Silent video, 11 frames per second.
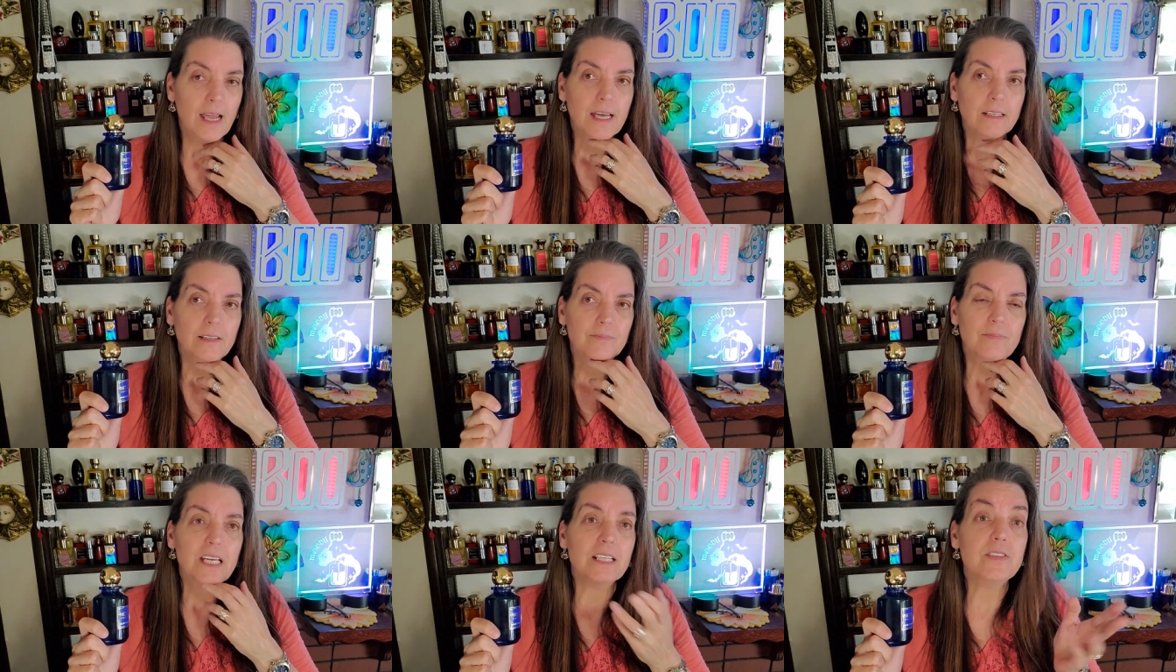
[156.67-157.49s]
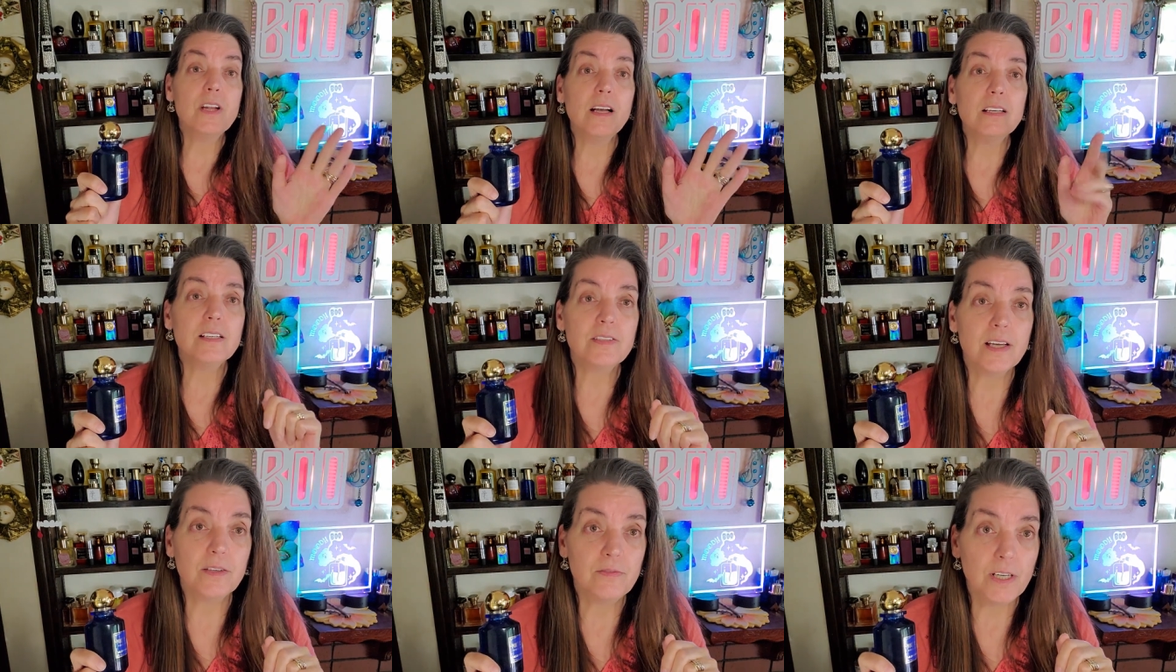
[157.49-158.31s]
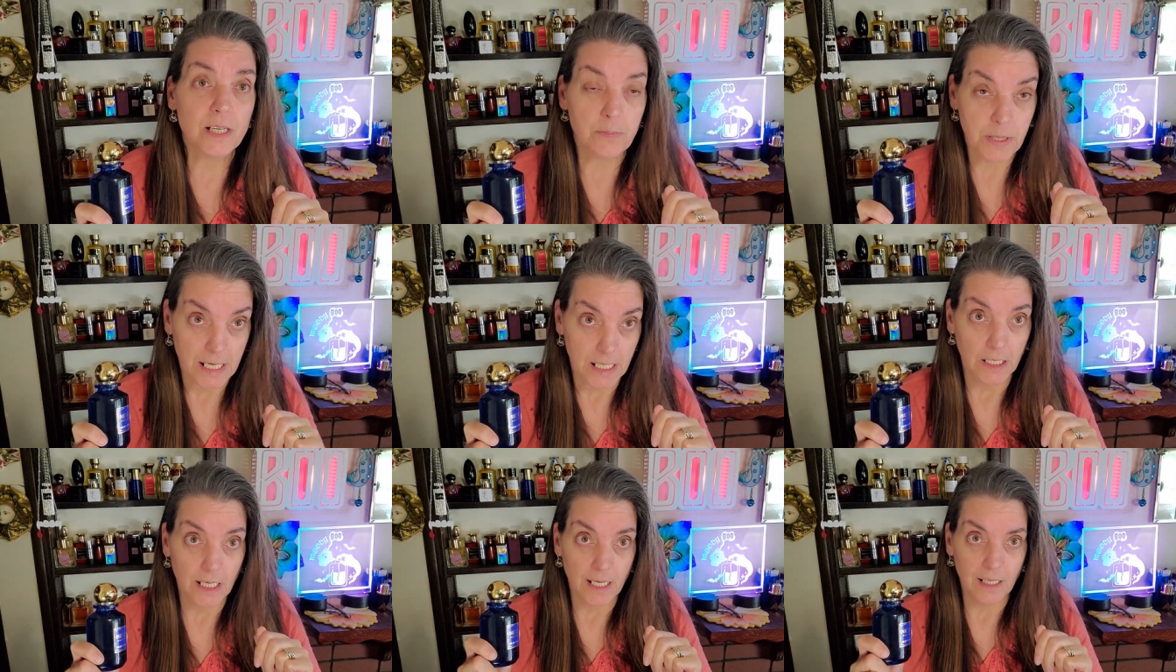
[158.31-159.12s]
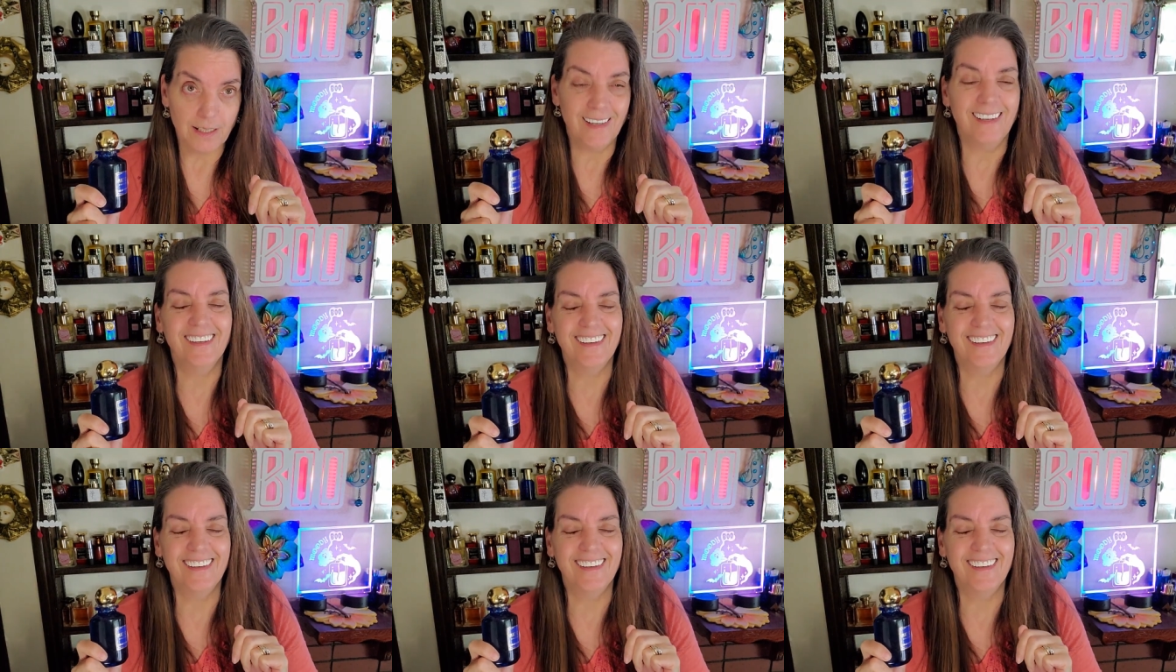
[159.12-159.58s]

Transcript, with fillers: And it's not going to sound very appealing